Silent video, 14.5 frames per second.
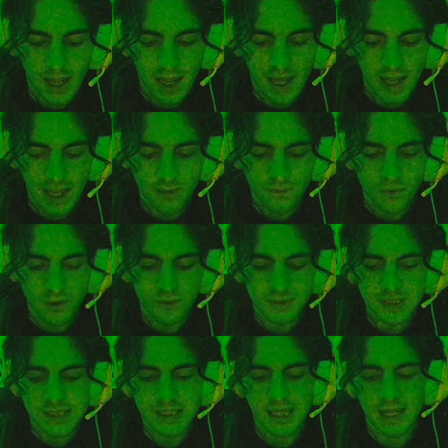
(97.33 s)
I won't
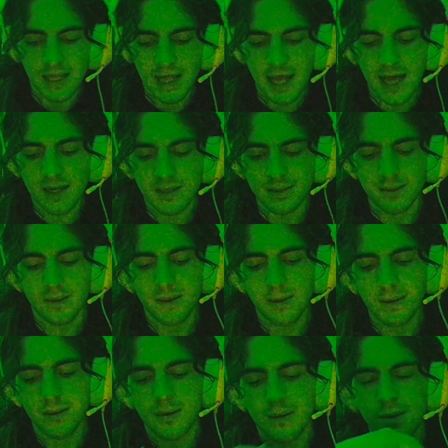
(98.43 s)
say that.
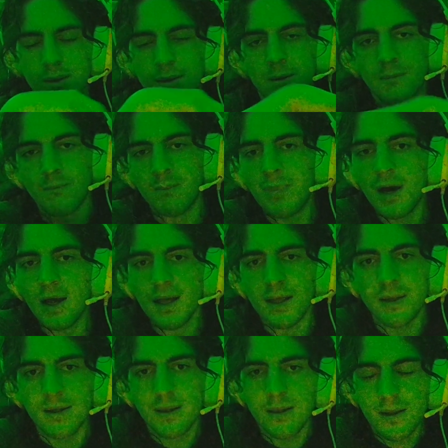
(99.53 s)
But
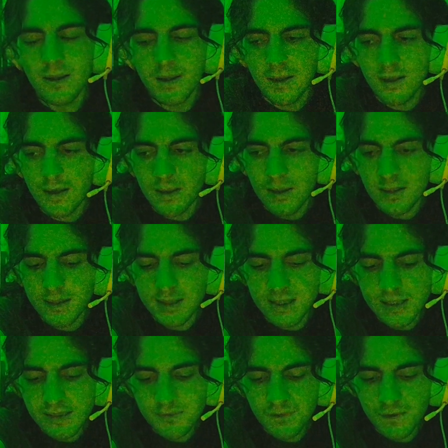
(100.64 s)

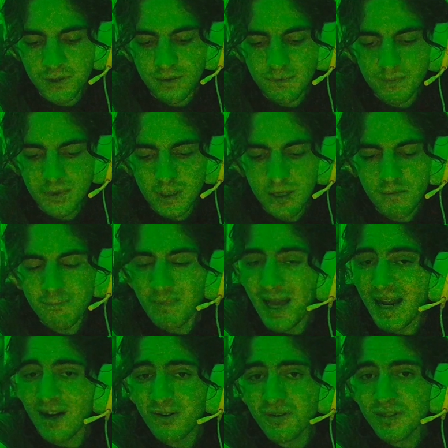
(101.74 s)
this film,
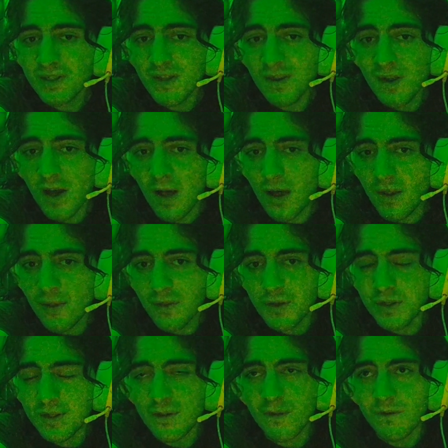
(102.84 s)
compared to
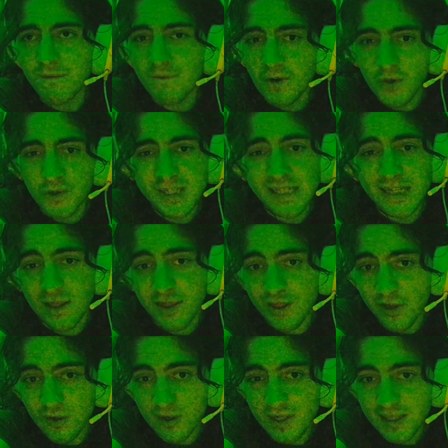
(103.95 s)
the first and
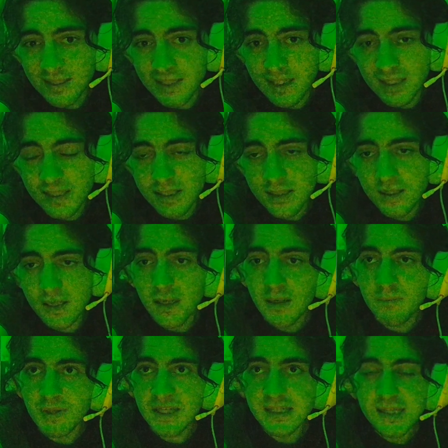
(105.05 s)
third at least,
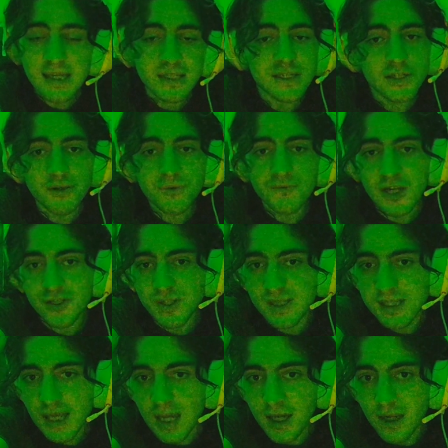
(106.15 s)
because I'd still watch the
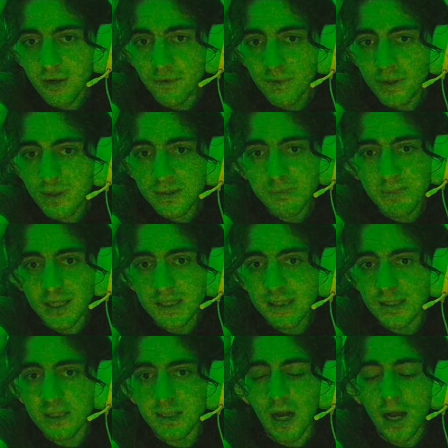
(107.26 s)
second over this because
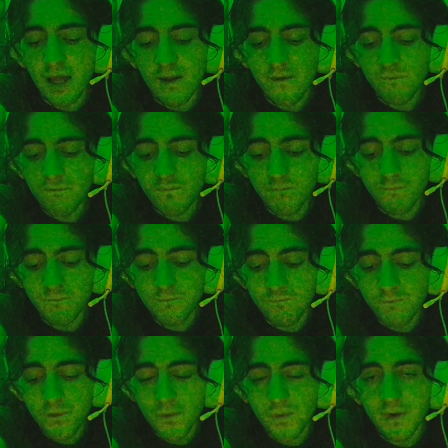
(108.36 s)
it's not
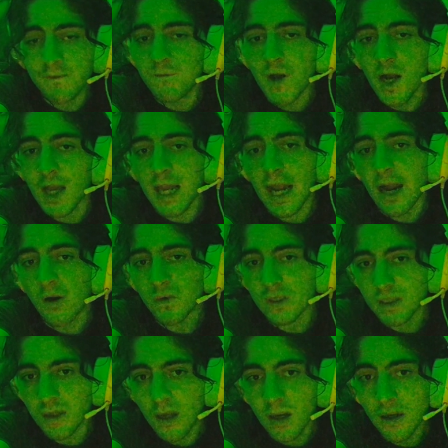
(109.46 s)
3 fucking hours
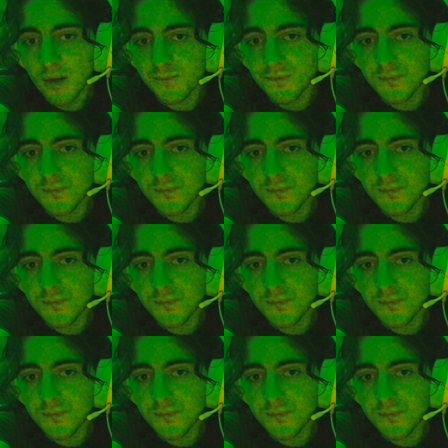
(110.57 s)
long.